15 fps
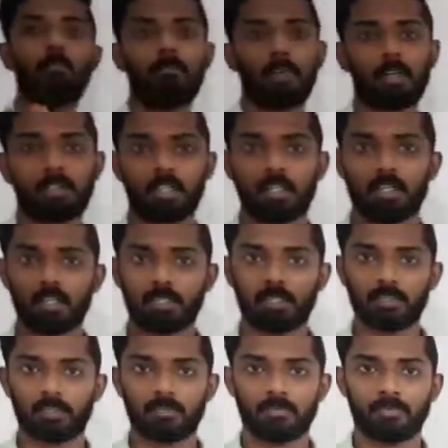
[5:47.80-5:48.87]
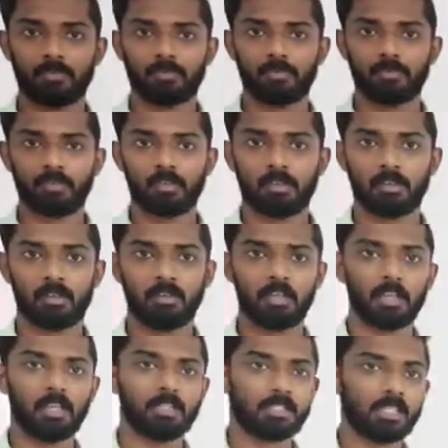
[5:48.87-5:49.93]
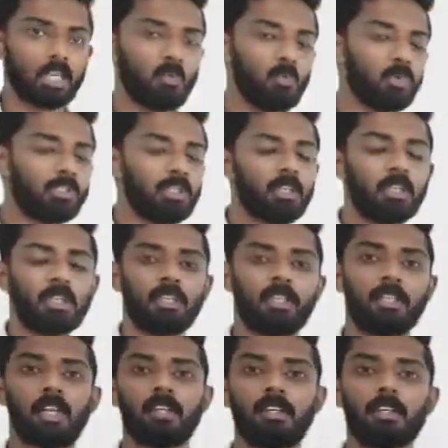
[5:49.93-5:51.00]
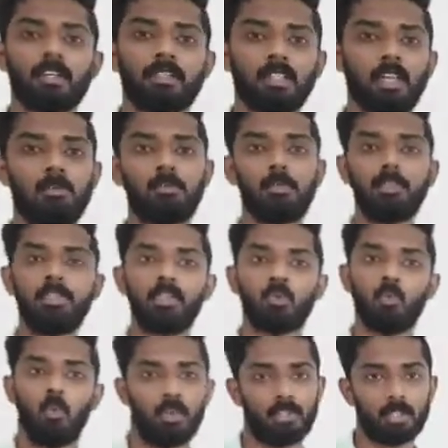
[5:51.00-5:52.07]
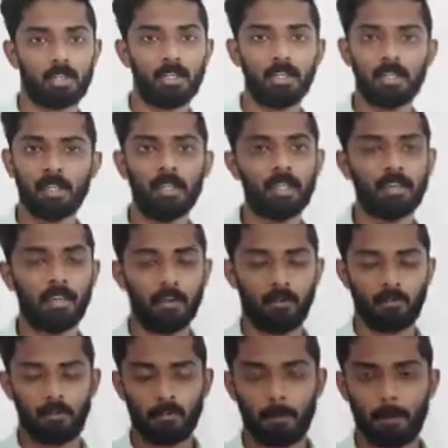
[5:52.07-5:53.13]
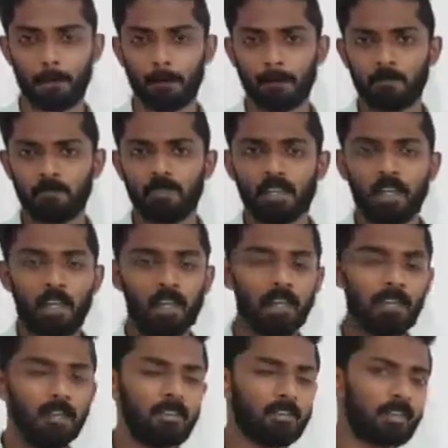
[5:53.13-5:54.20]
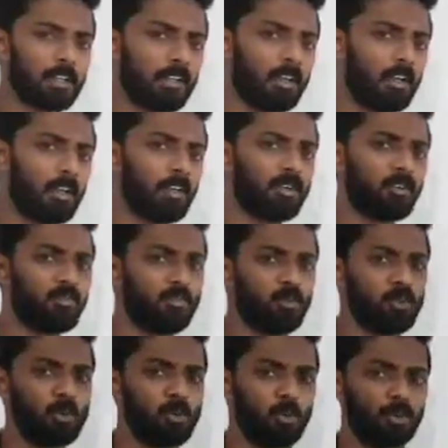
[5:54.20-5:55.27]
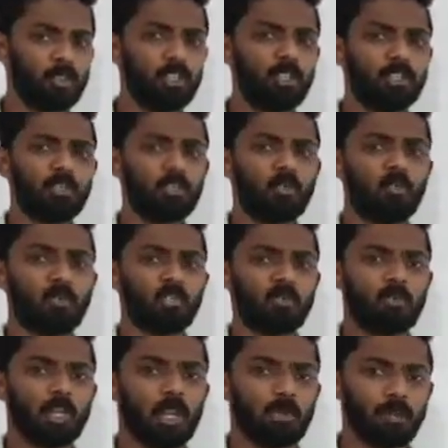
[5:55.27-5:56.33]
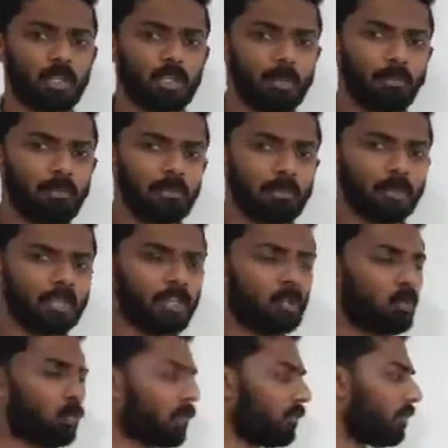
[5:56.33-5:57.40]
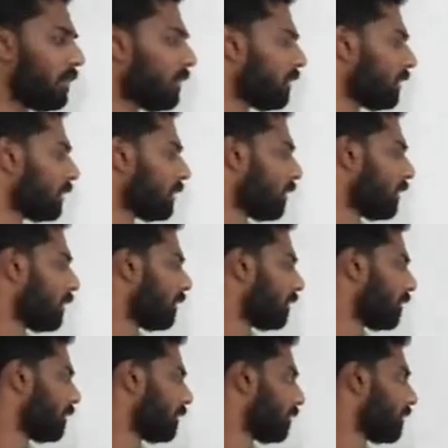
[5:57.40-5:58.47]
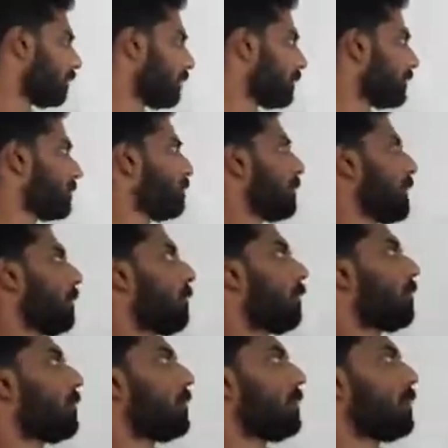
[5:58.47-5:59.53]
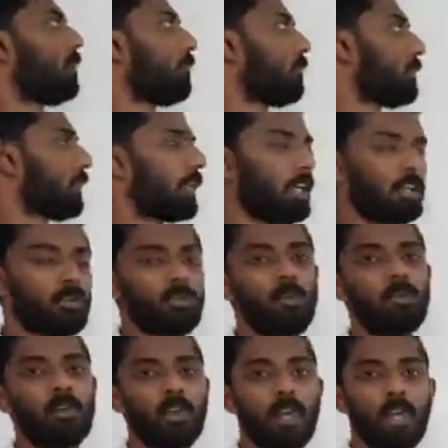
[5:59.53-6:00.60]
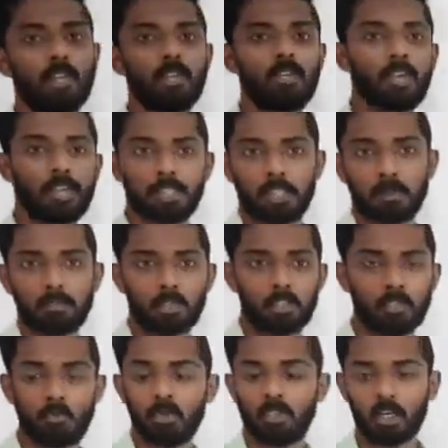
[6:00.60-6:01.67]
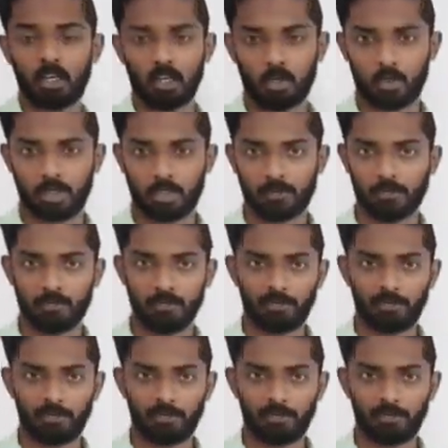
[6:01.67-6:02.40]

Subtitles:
present tense. It is same with the other examples which I give. And there are few more things which we have to keep in mind when we speak about the second rule and exceptions with regard to it.